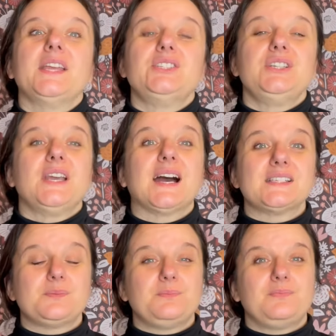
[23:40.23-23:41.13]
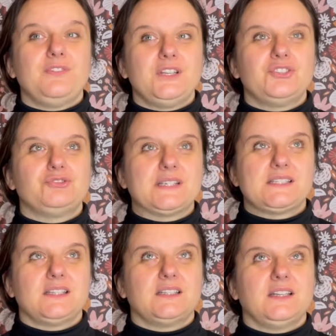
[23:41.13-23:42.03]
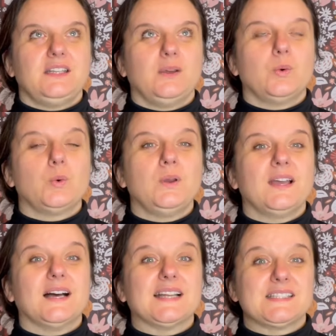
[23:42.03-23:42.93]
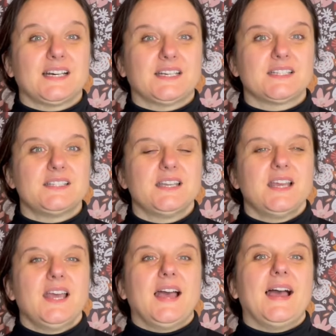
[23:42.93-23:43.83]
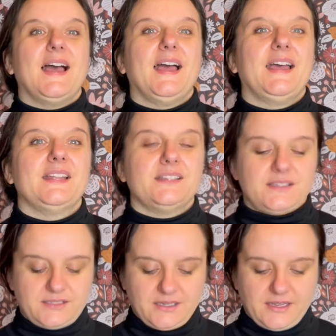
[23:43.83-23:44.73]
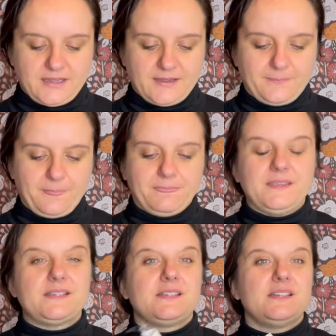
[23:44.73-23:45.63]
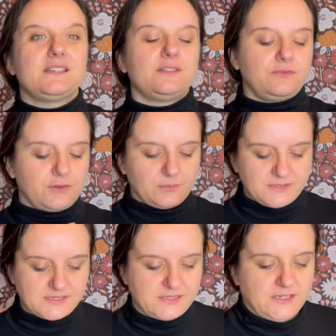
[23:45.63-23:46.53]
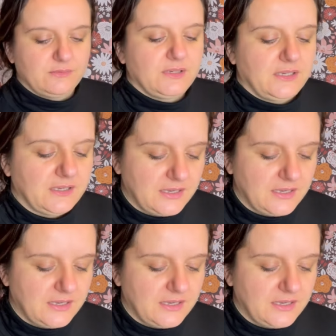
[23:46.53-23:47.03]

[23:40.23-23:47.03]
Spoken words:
She has finished recently Olga Tart, and this is from the series